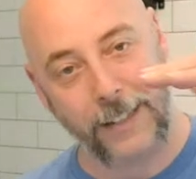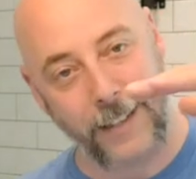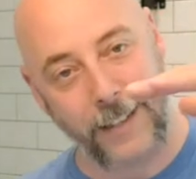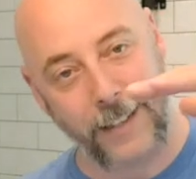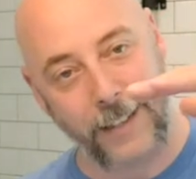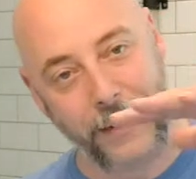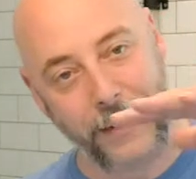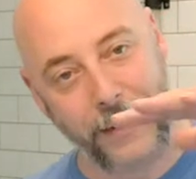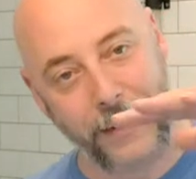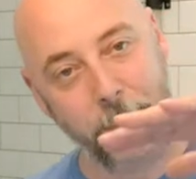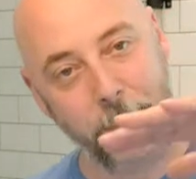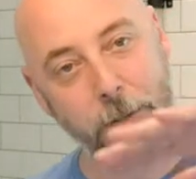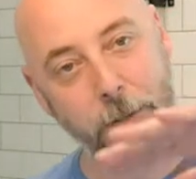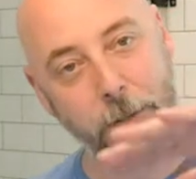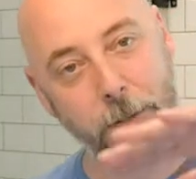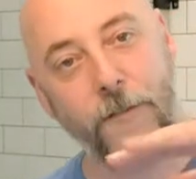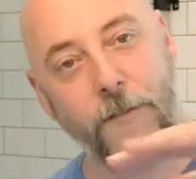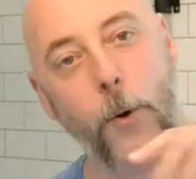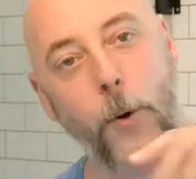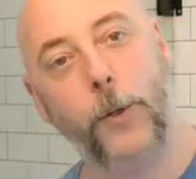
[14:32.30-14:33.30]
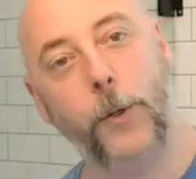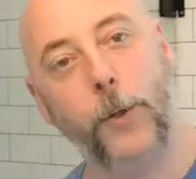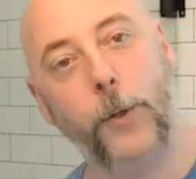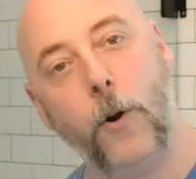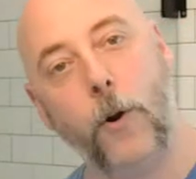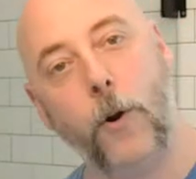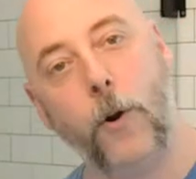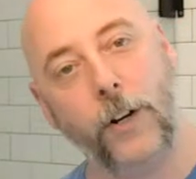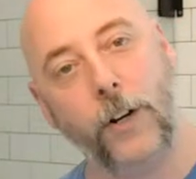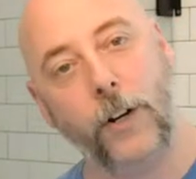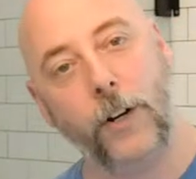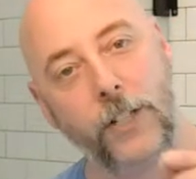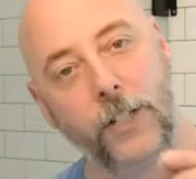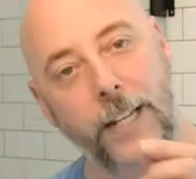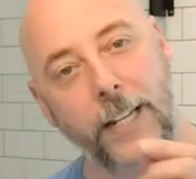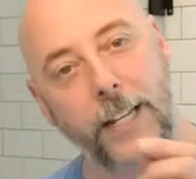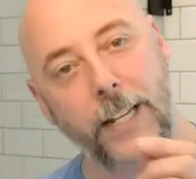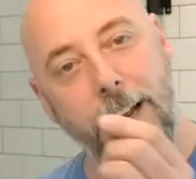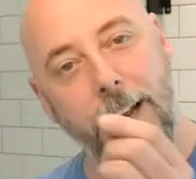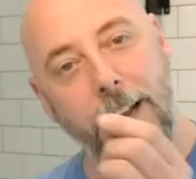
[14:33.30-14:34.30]
seems to fold over, it looks like you'd
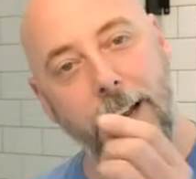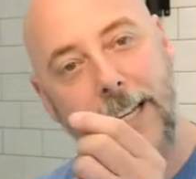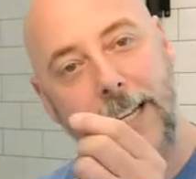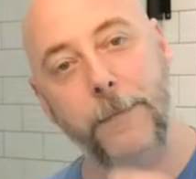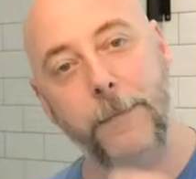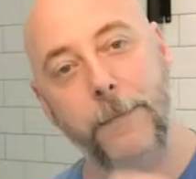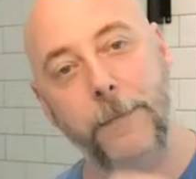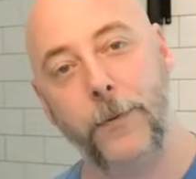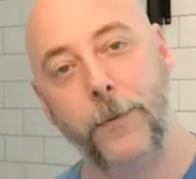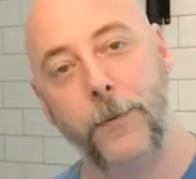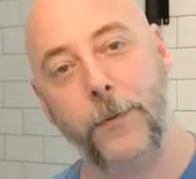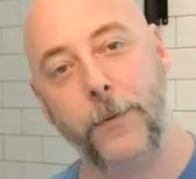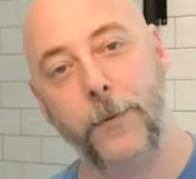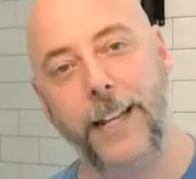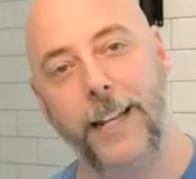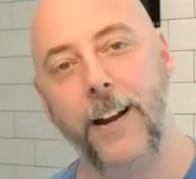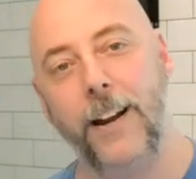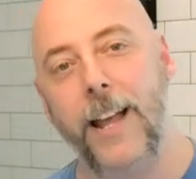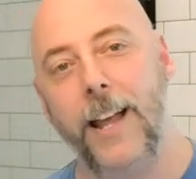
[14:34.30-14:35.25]
have to get in between there.